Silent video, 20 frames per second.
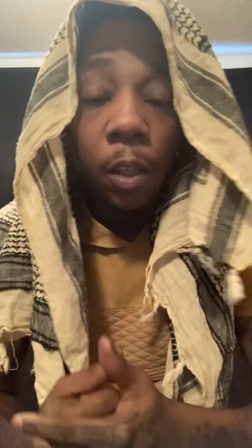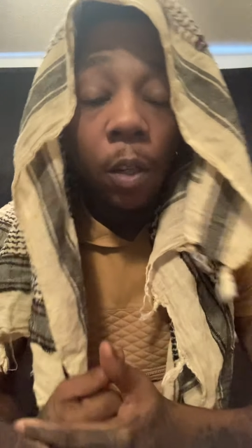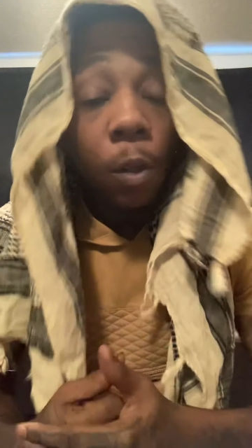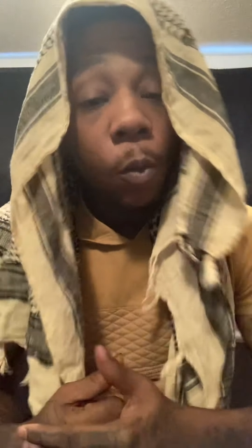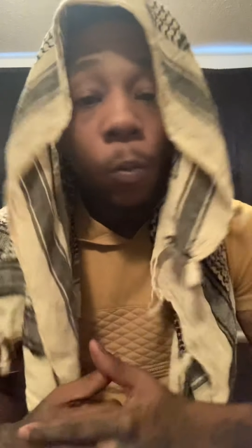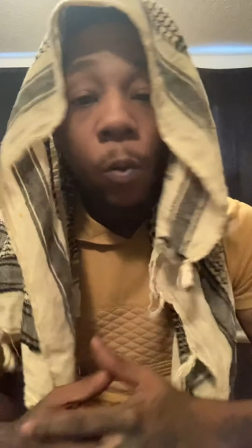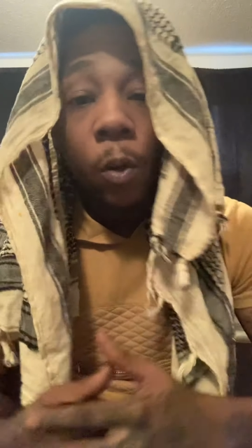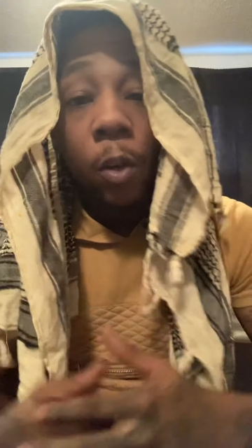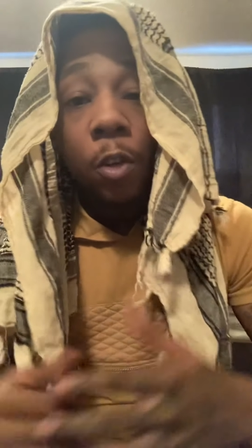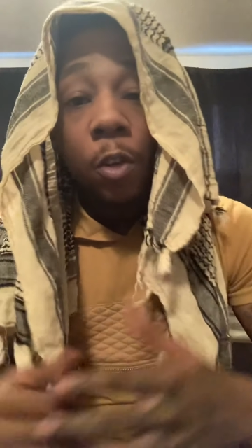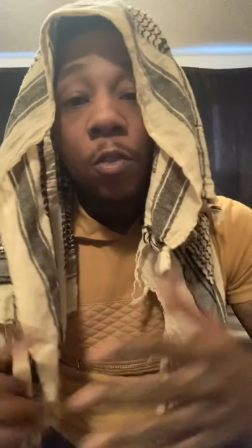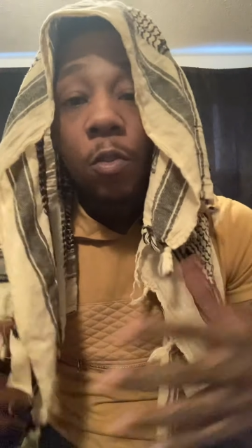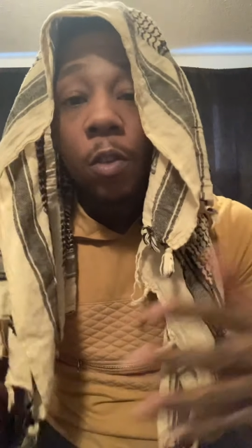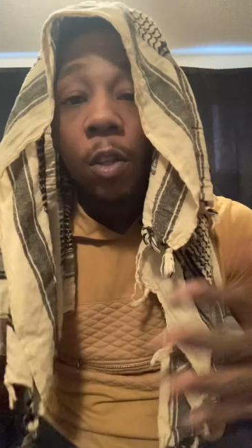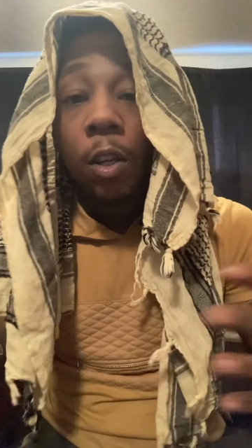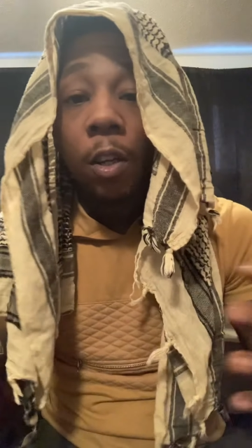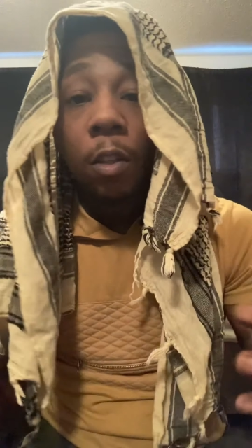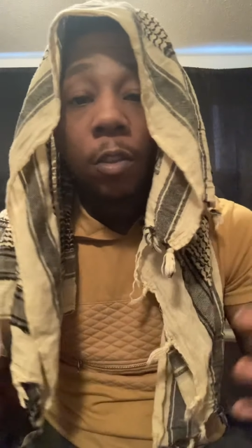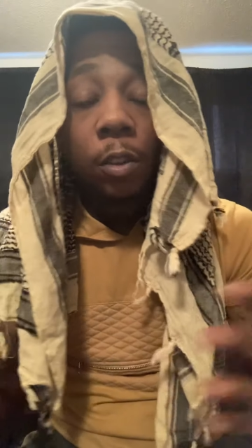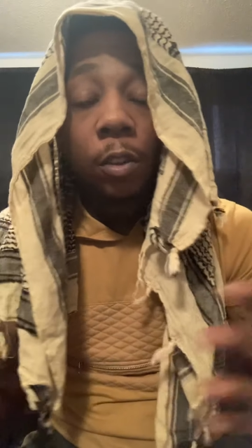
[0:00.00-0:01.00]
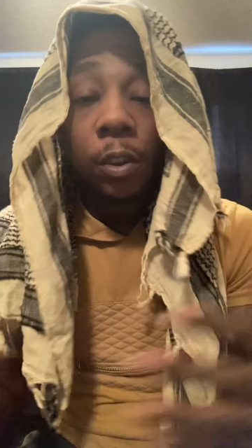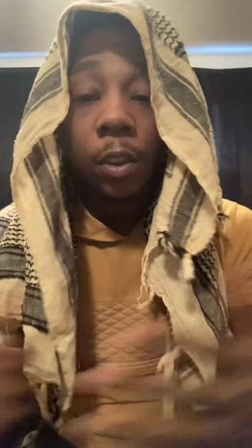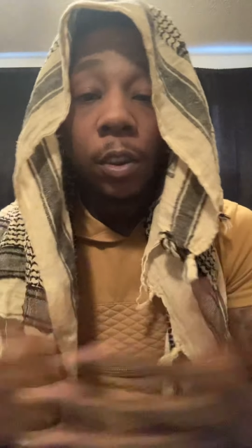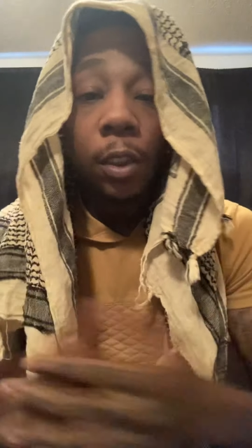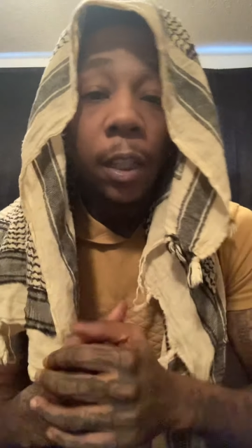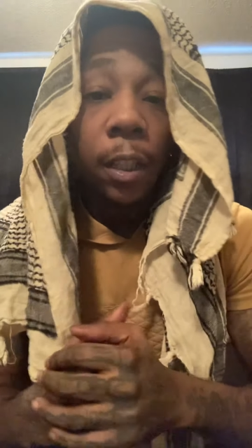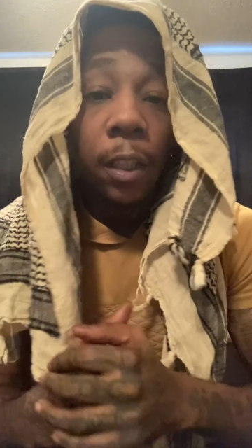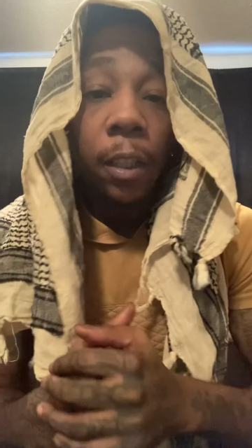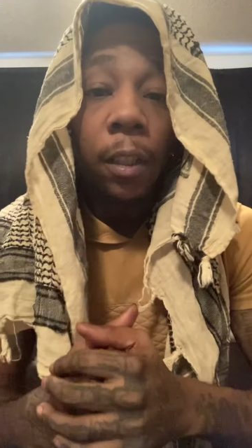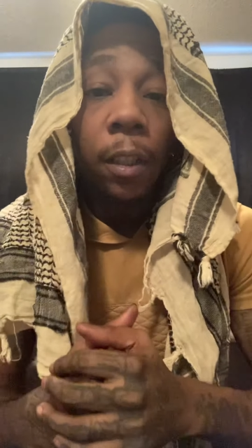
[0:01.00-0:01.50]
where you can
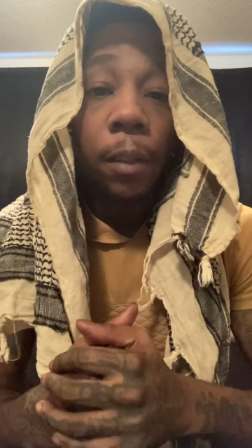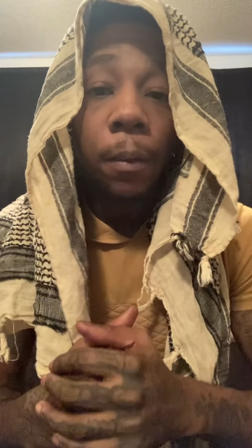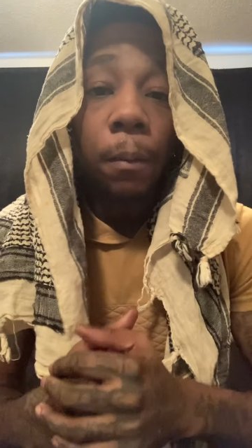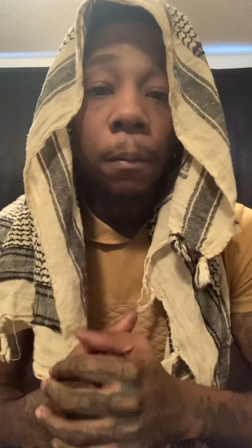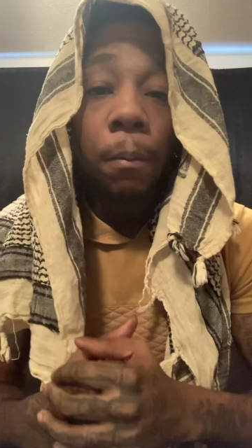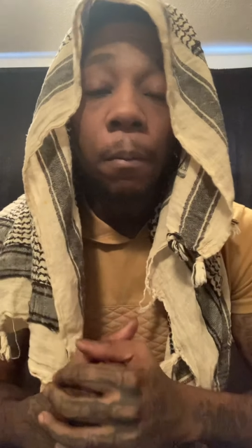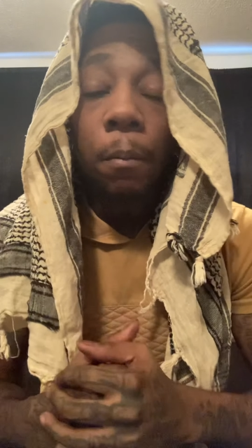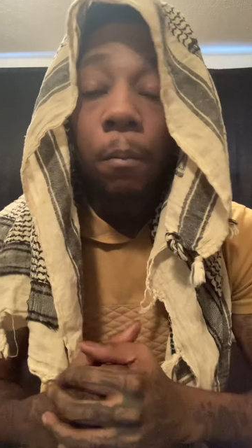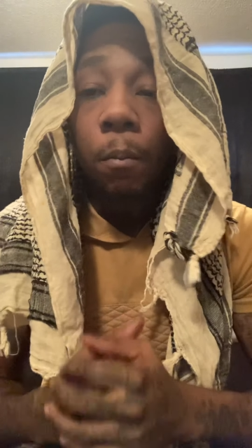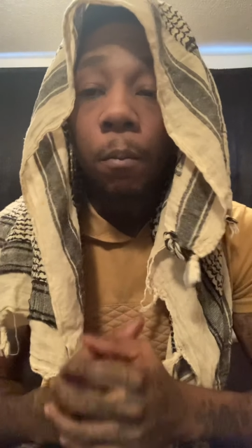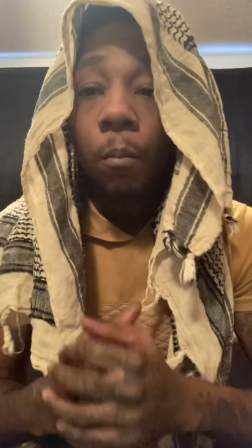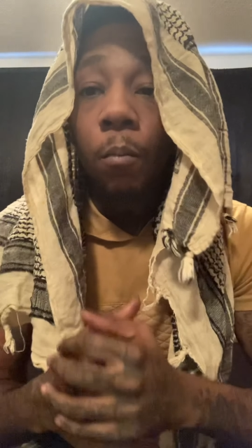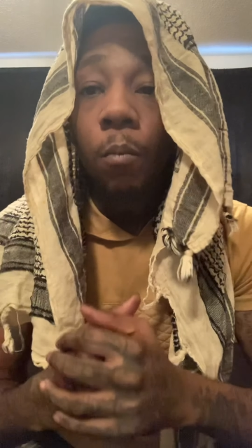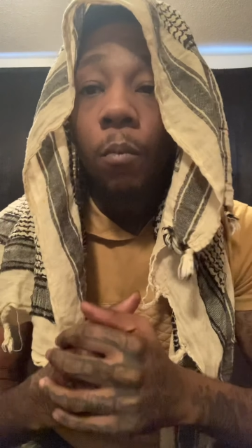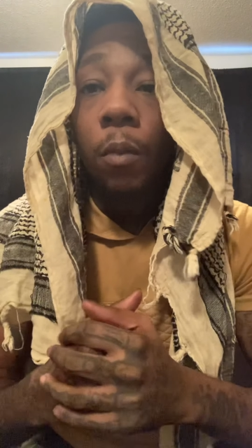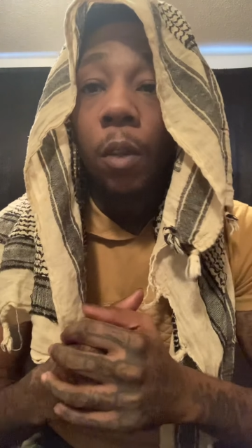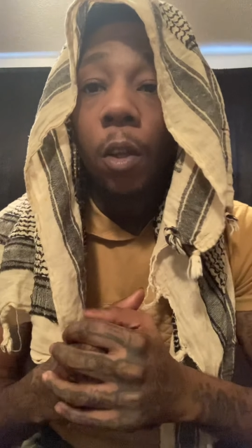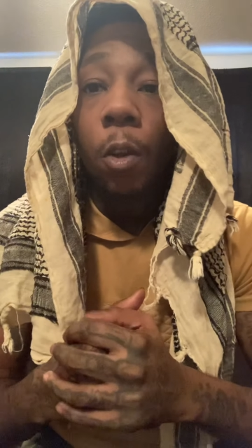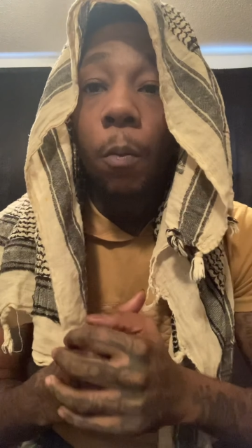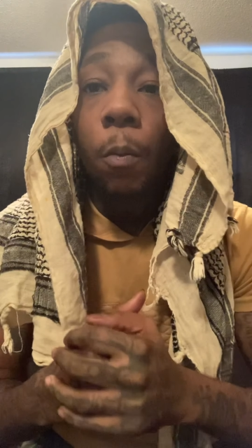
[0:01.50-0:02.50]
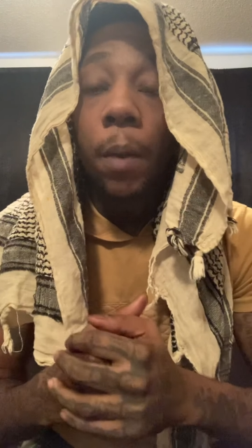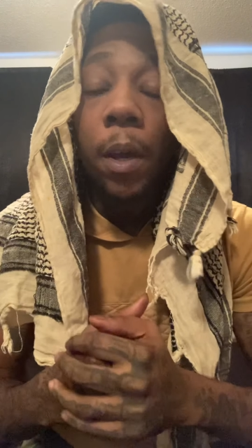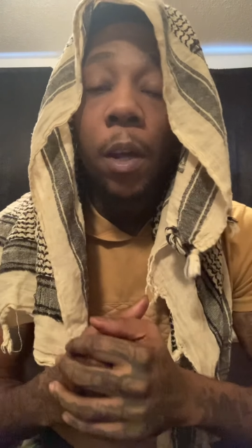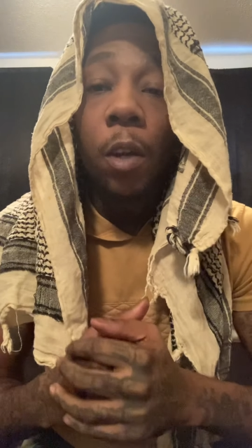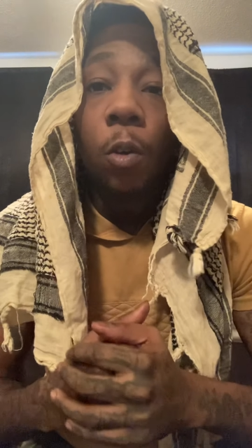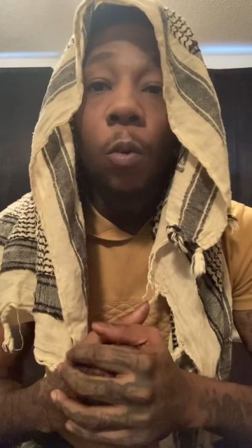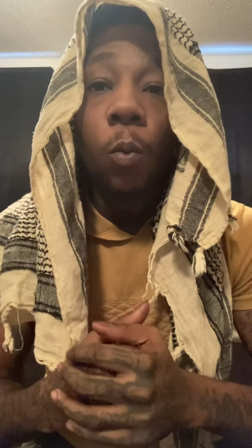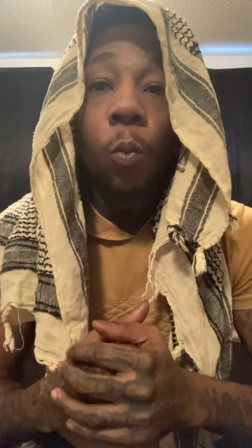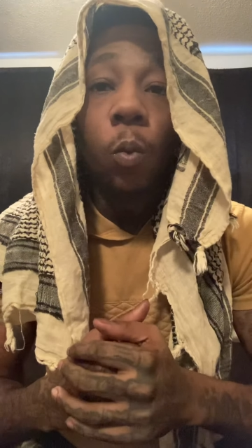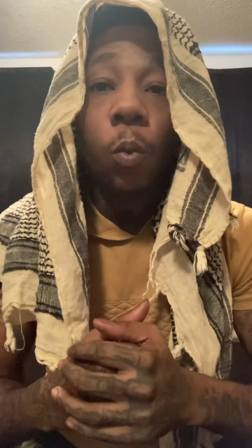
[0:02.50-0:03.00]
understand no matter
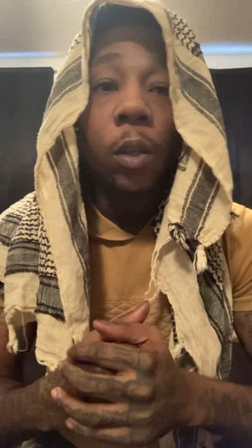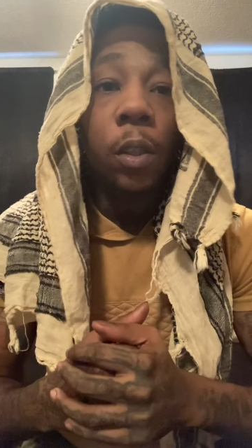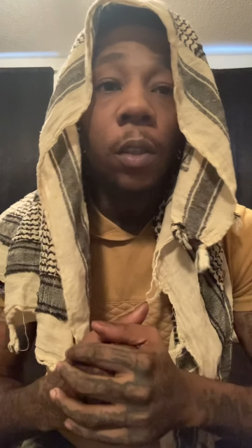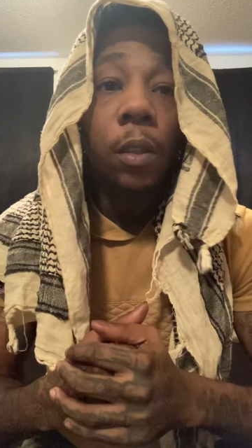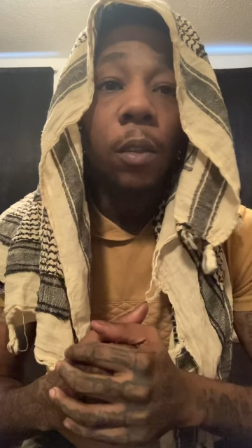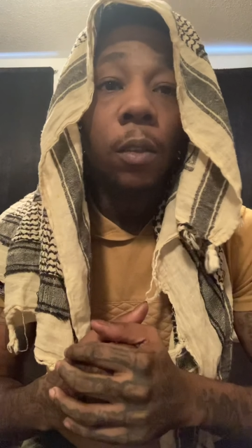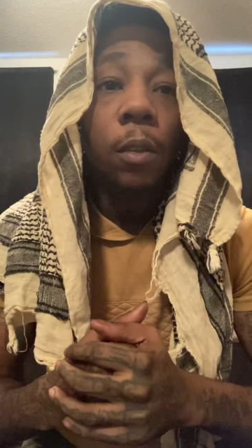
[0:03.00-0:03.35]
what